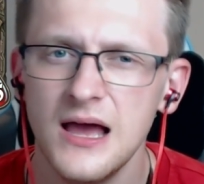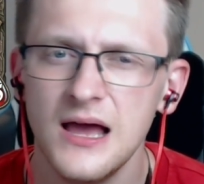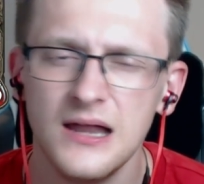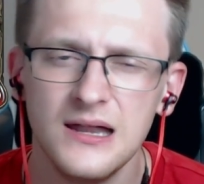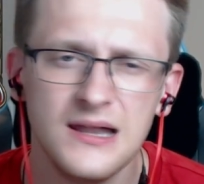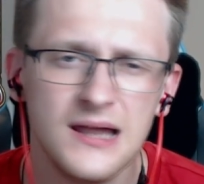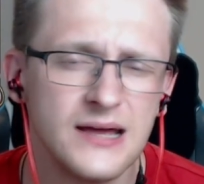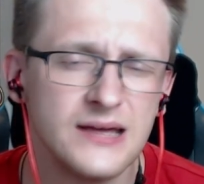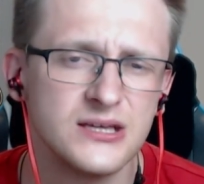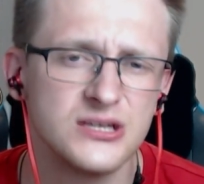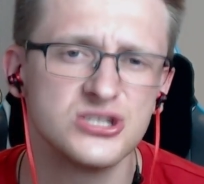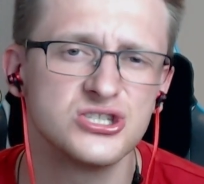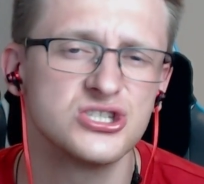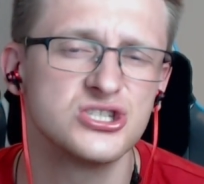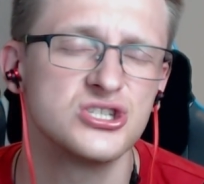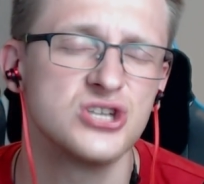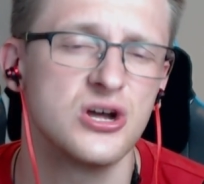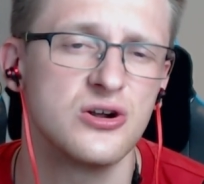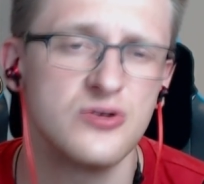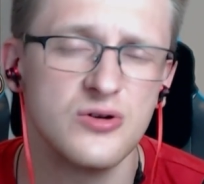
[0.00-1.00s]
Like
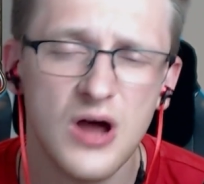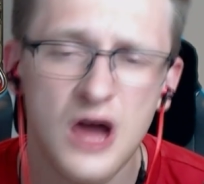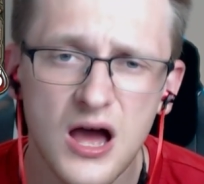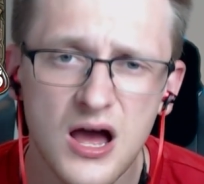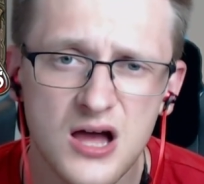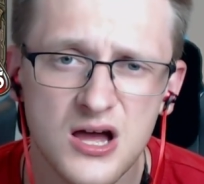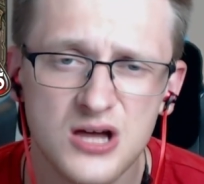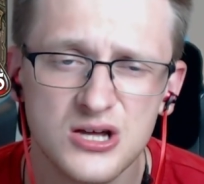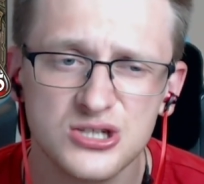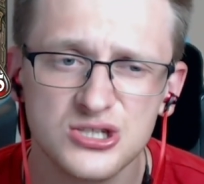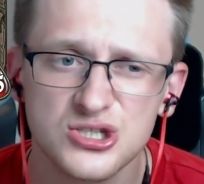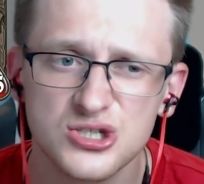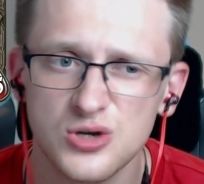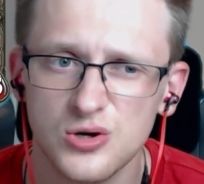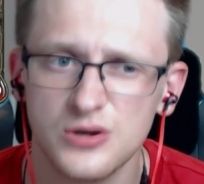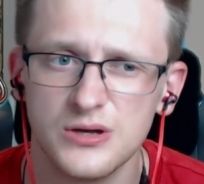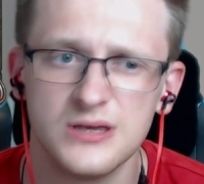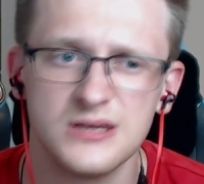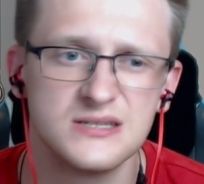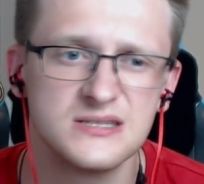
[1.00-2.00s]
Isharash
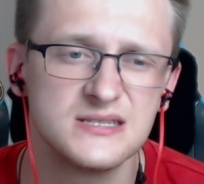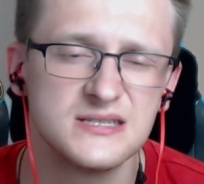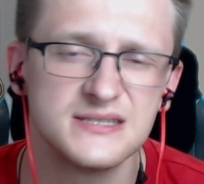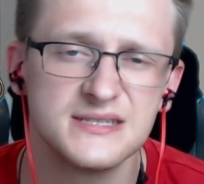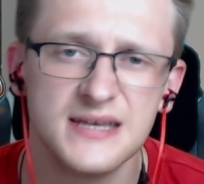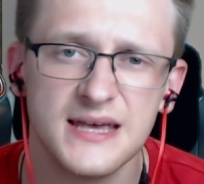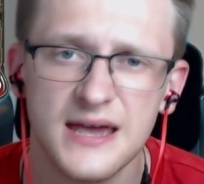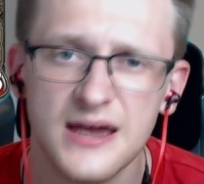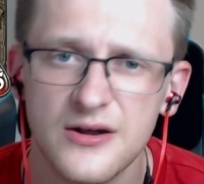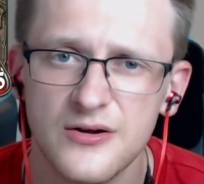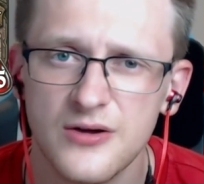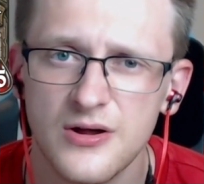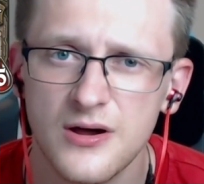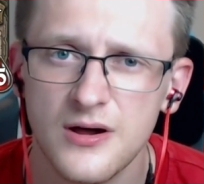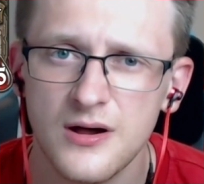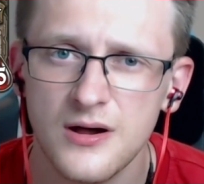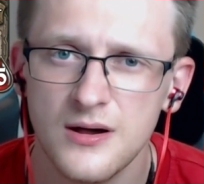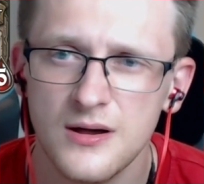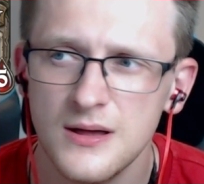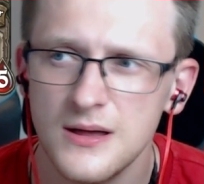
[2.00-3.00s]
or
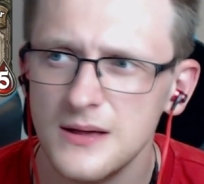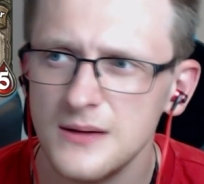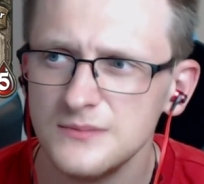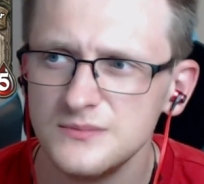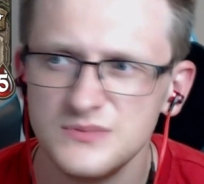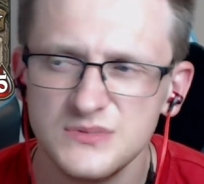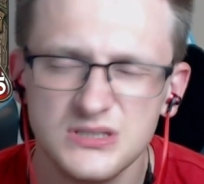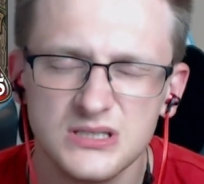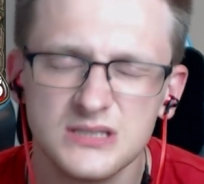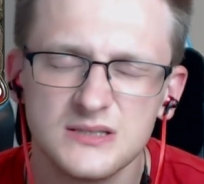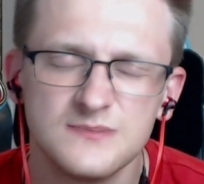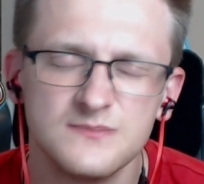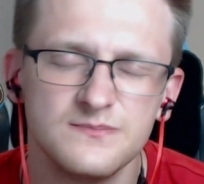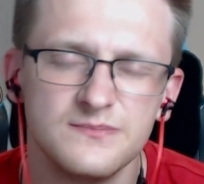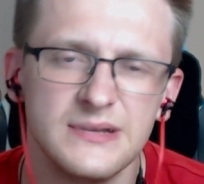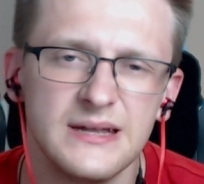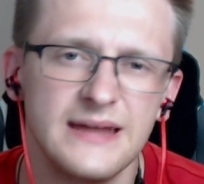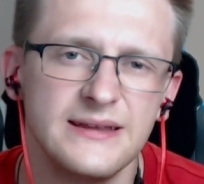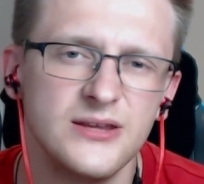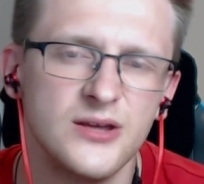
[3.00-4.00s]
Ysera. Just
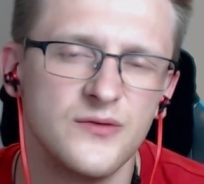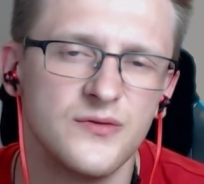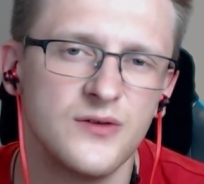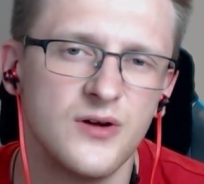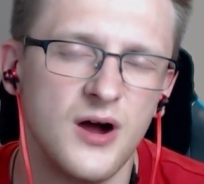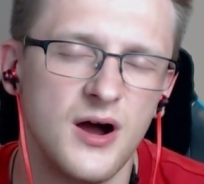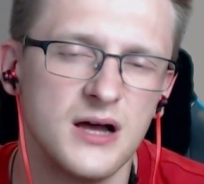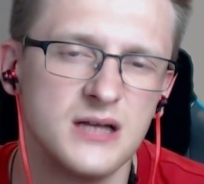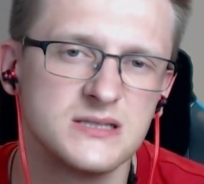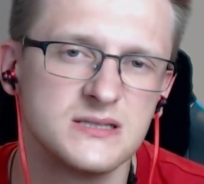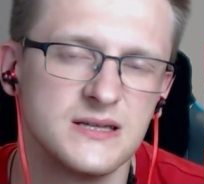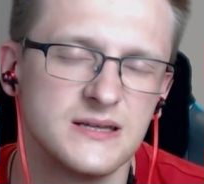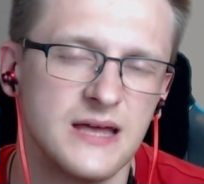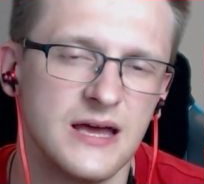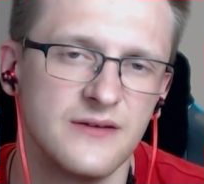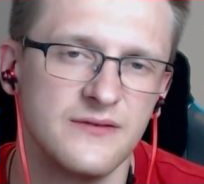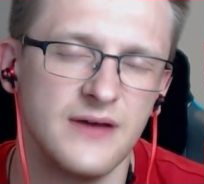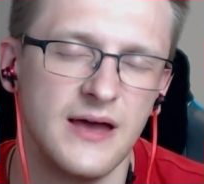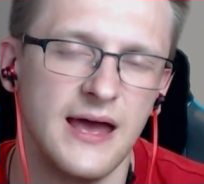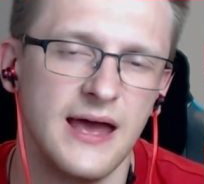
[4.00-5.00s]
plenty of cards that
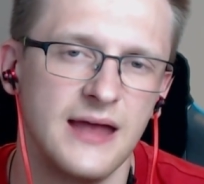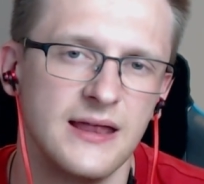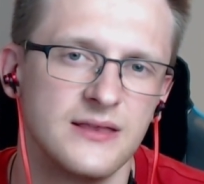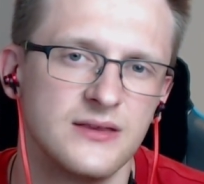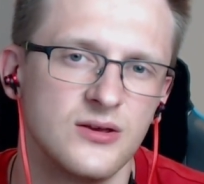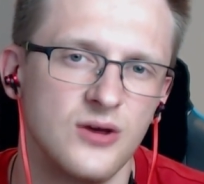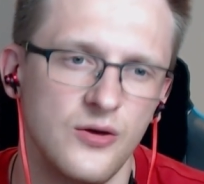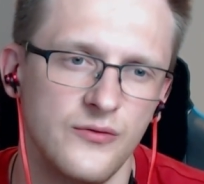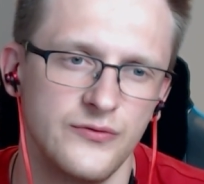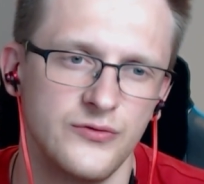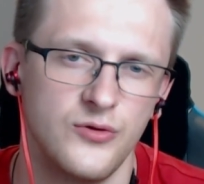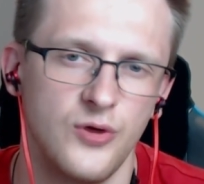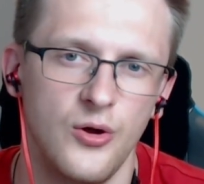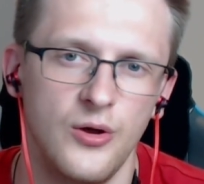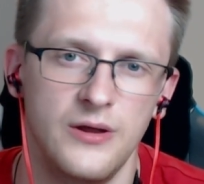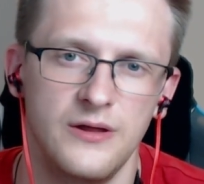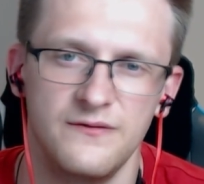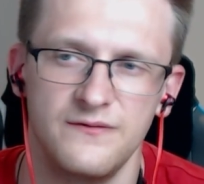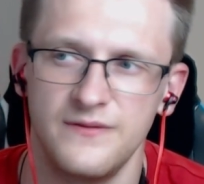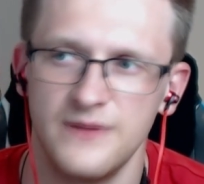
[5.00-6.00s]
have end of
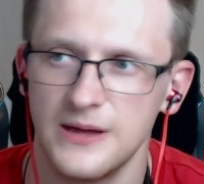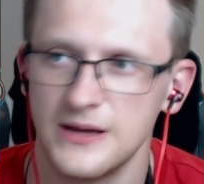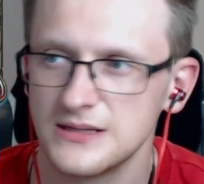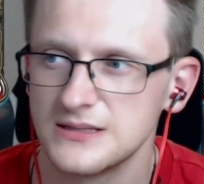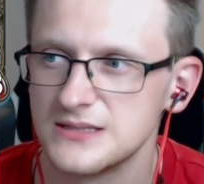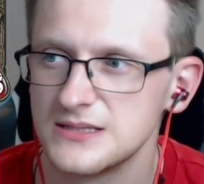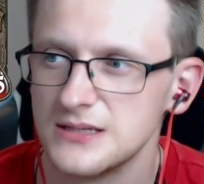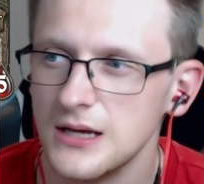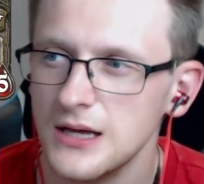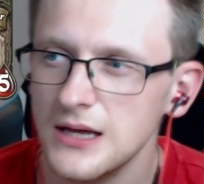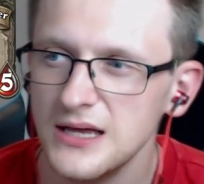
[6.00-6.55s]
turn effects.